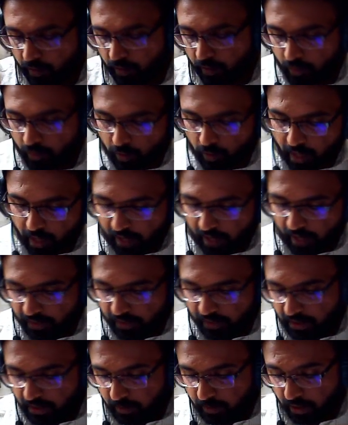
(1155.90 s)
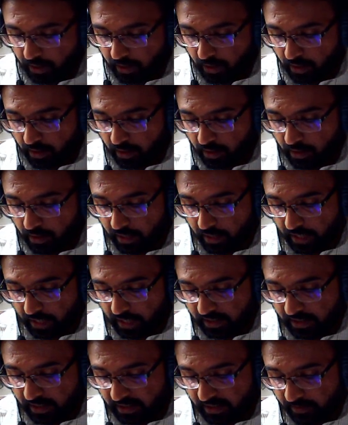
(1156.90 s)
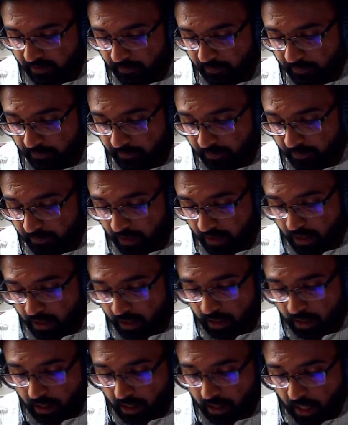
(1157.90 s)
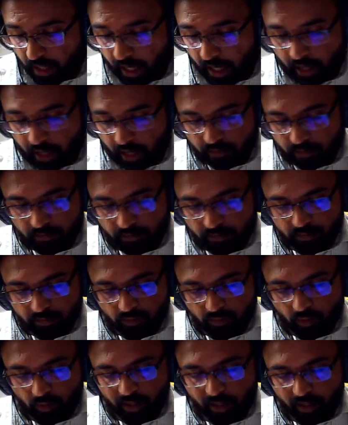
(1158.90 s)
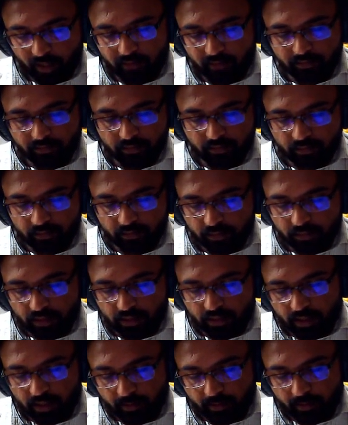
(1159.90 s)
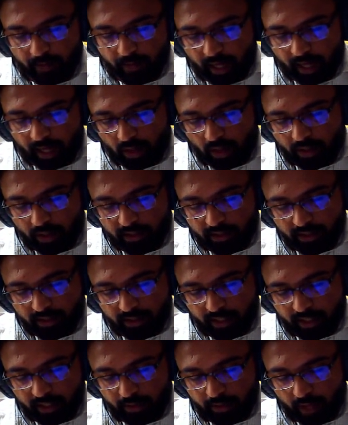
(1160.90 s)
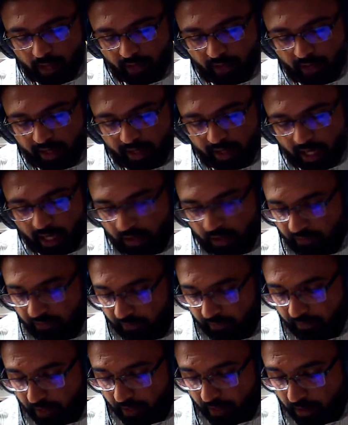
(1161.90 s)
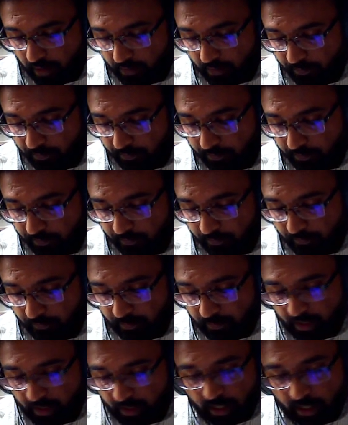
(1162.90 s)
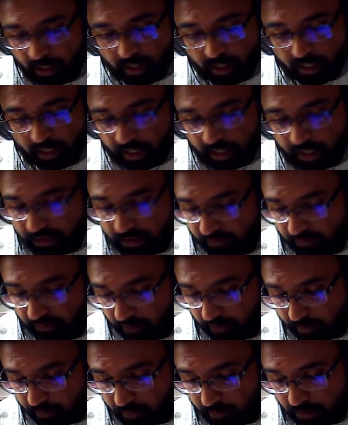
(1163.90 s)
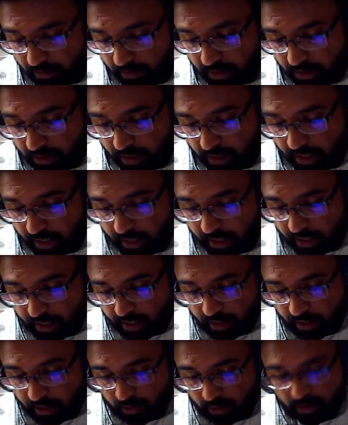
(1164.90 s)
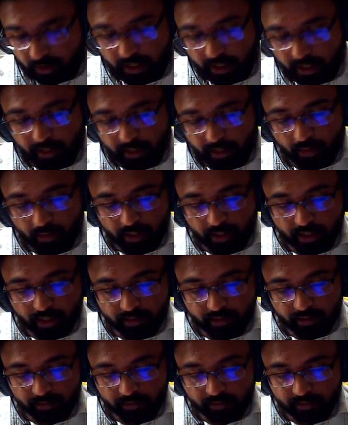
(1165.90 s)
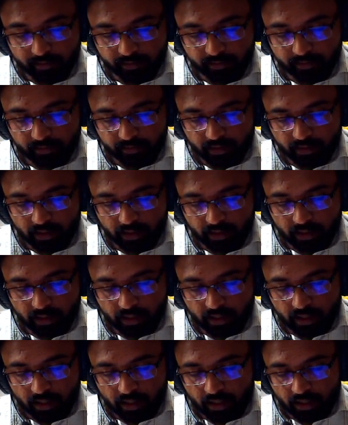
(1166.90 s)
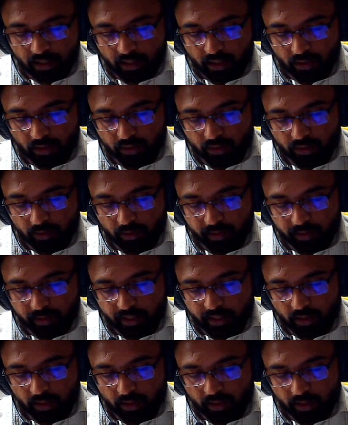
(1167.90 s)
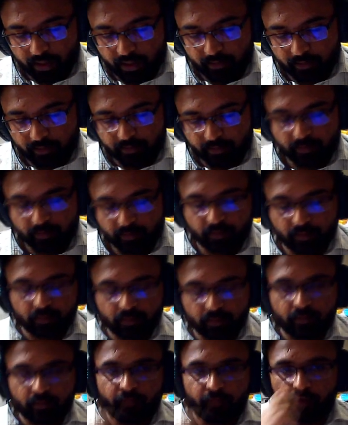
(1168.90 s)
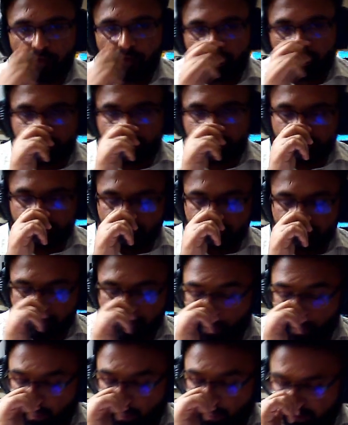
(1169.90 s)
you will be having these particular gases. And one backlog is that you have a calorific value ranging from 30k to 32k kilojoule per kilogram for biogas.